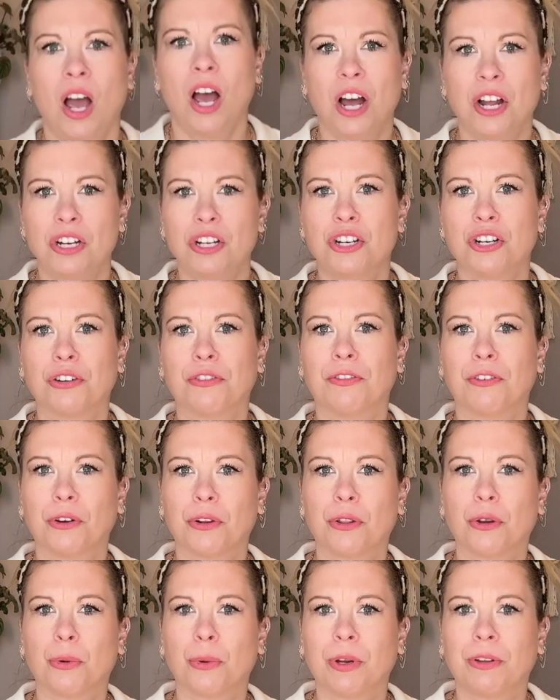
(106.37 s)
Under
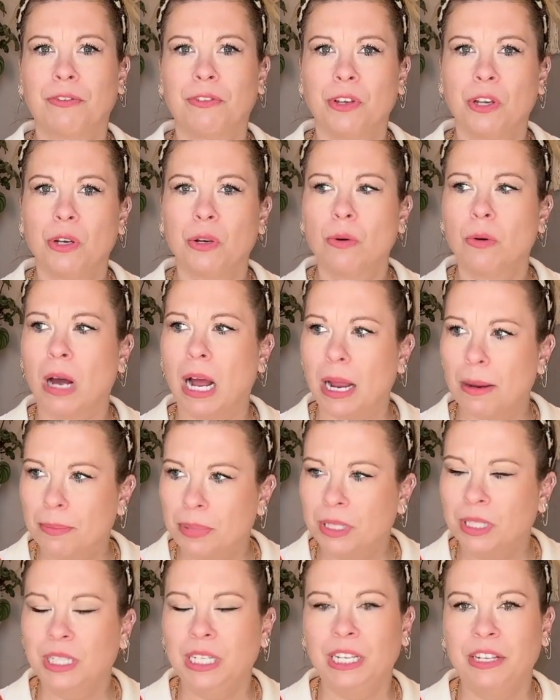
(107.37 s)
further review, I
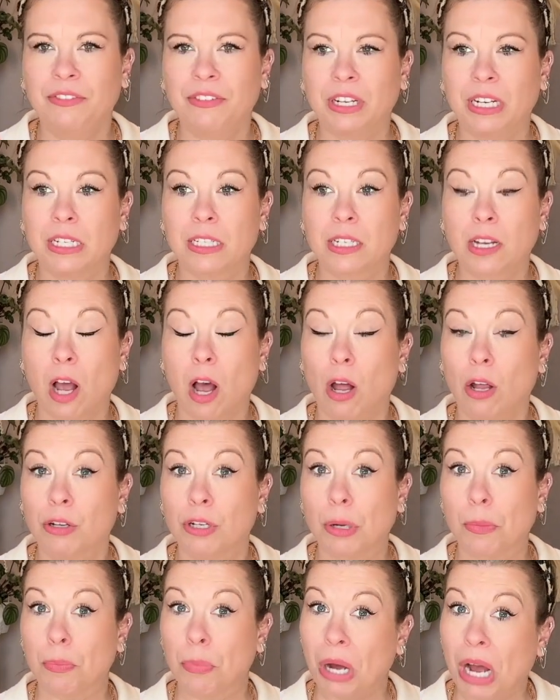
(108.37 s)
believe it is called
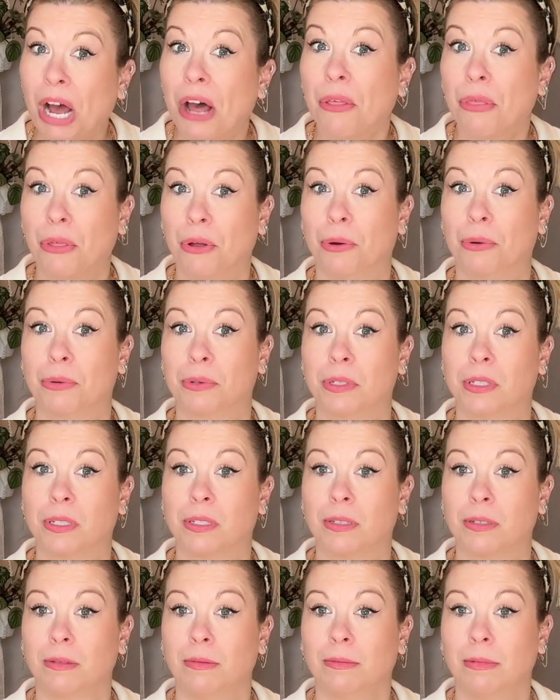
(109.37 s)

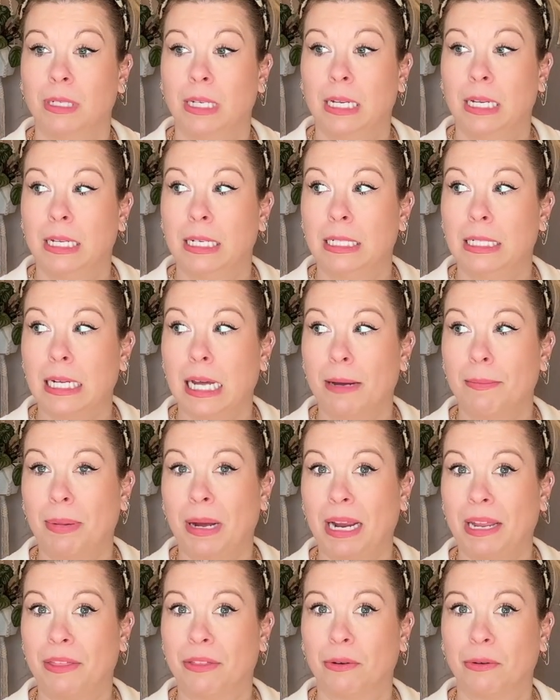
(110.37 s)
Pothos, not
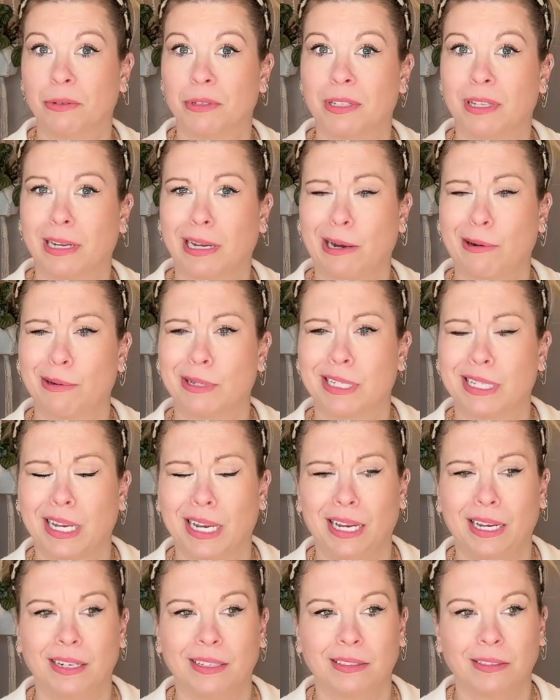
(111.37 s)
Pothos, like I was
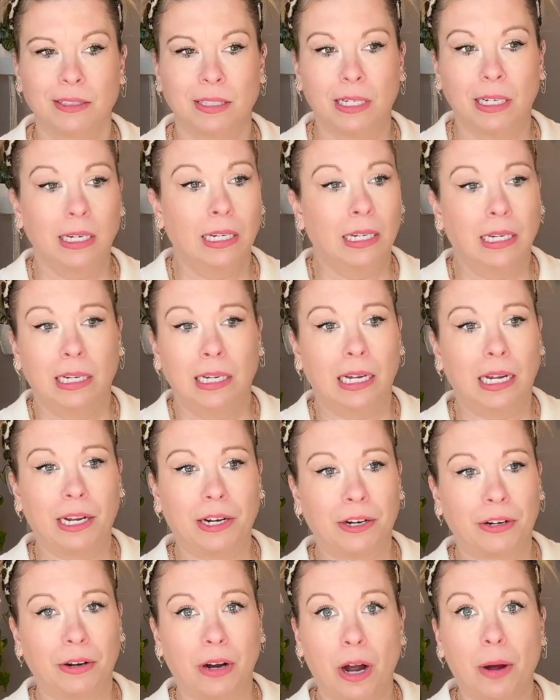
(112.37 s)
saying. I don't
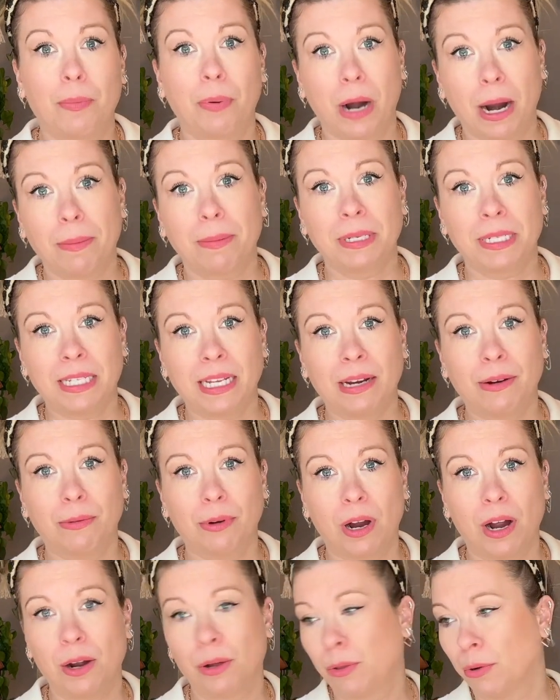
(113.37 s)
know. I'll probably say it
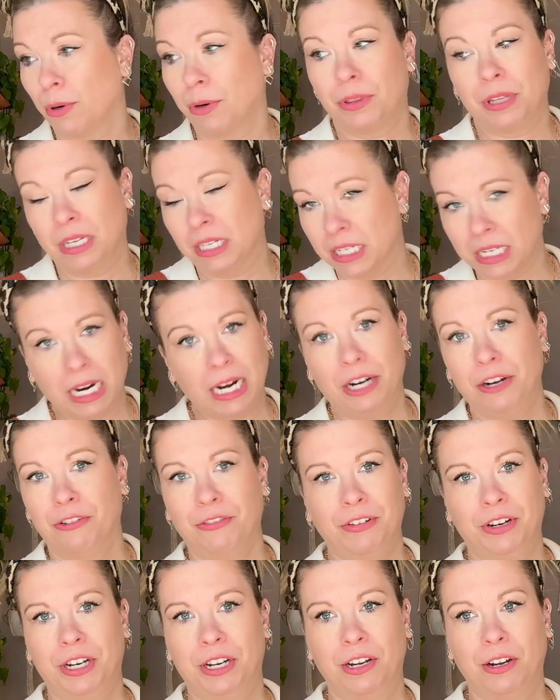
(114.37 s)
wrong throughout the entire
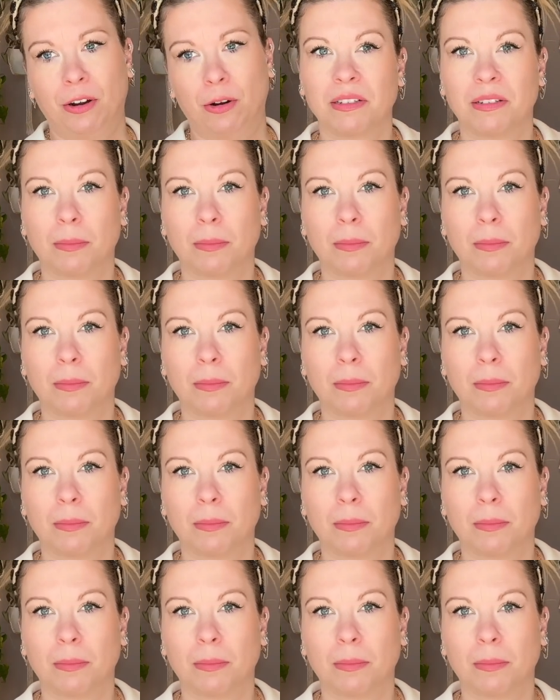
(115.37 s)
video.